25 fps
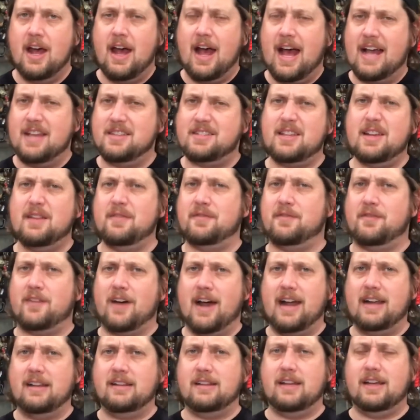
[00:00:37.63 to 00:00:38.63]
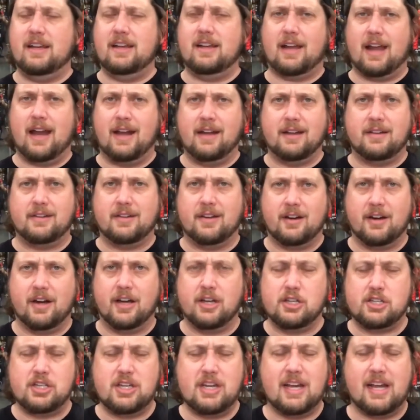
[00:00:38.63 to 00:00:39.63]
I say finally, kind of
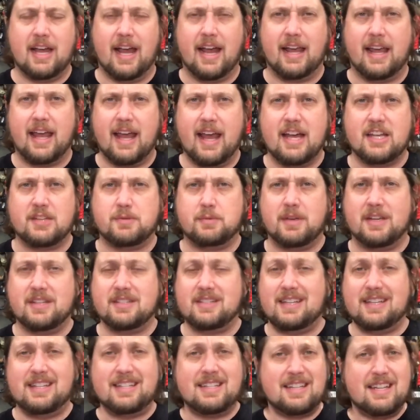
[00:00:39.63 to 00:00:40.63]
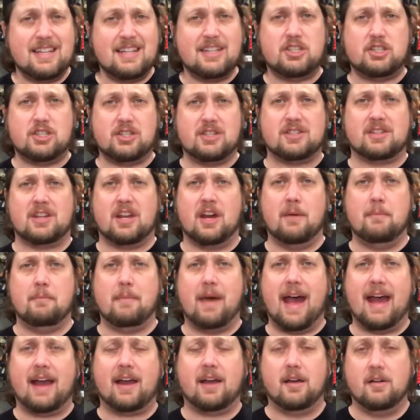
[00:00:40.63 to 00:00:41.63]
tongue-in-cheek, I guess, because he did just come
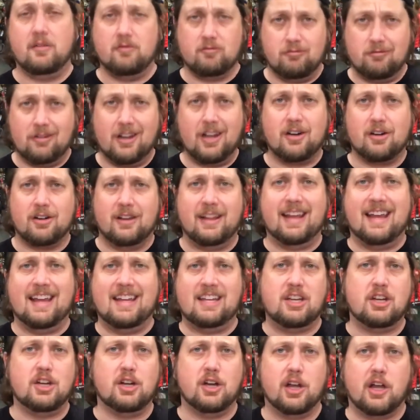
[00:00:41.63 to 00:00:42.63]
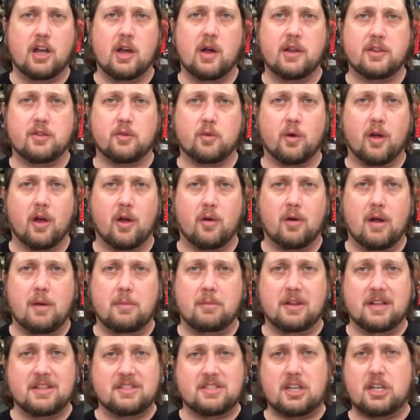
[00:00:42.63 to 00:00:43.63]
back literally a year ago at the Royal
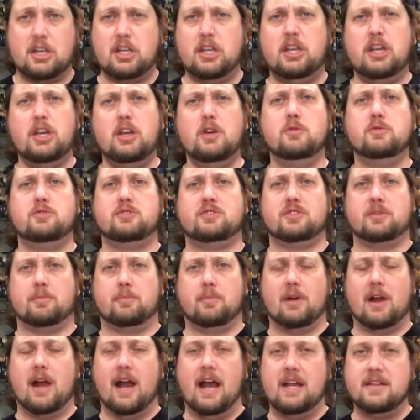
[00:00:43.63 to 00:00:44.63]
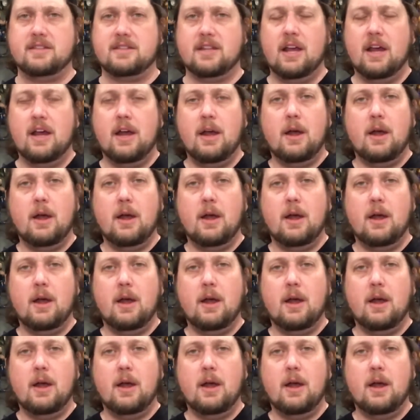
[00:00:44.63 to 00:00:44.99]
Rumble as a huge surprise.